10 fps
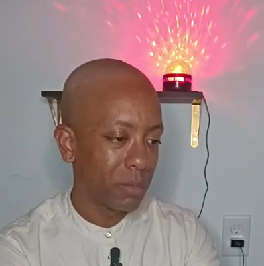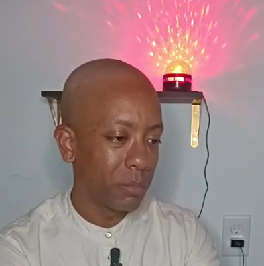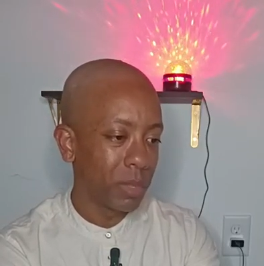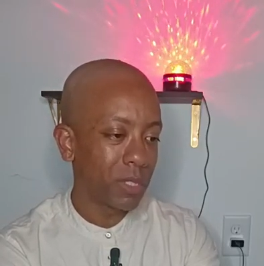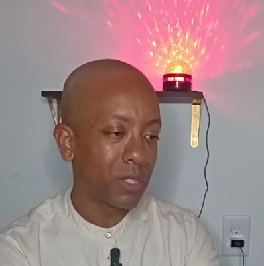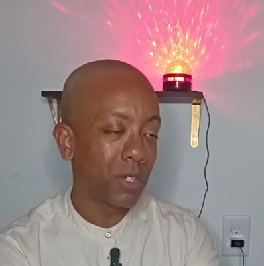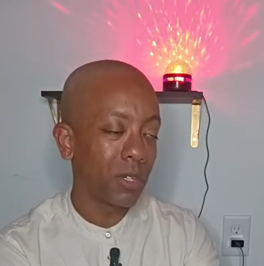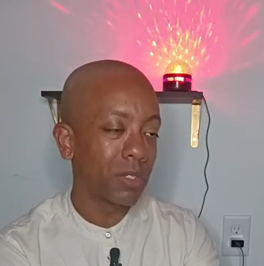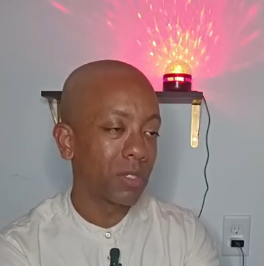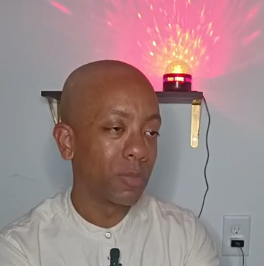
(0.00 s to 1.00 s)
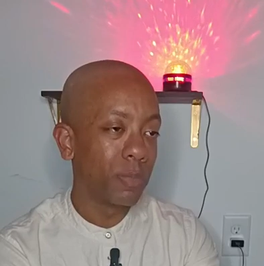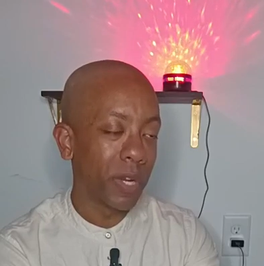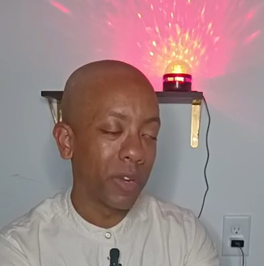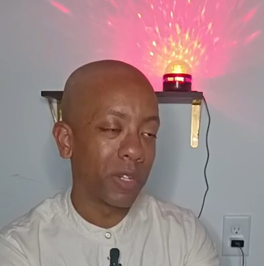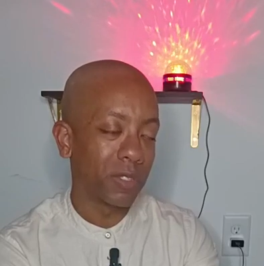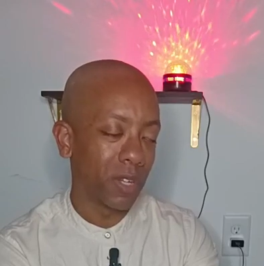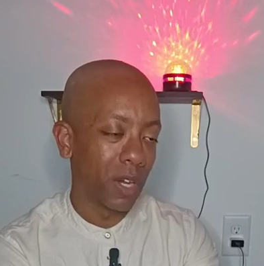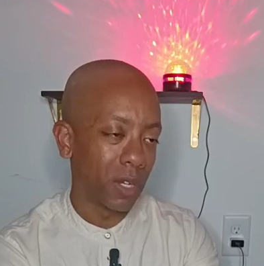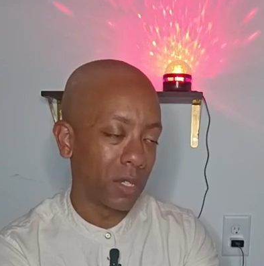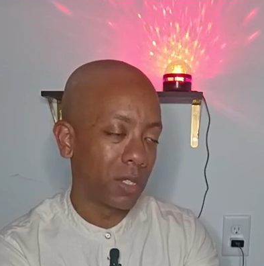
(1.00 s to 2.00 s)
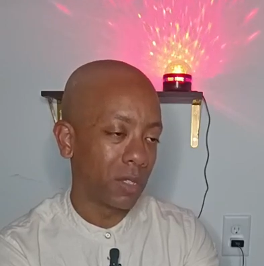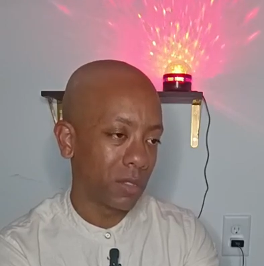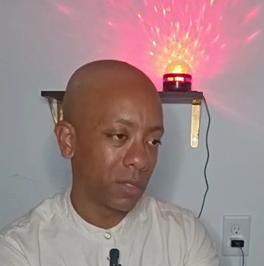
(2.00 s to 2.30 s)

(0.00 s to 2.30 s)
Bitch, your spirit is ugly.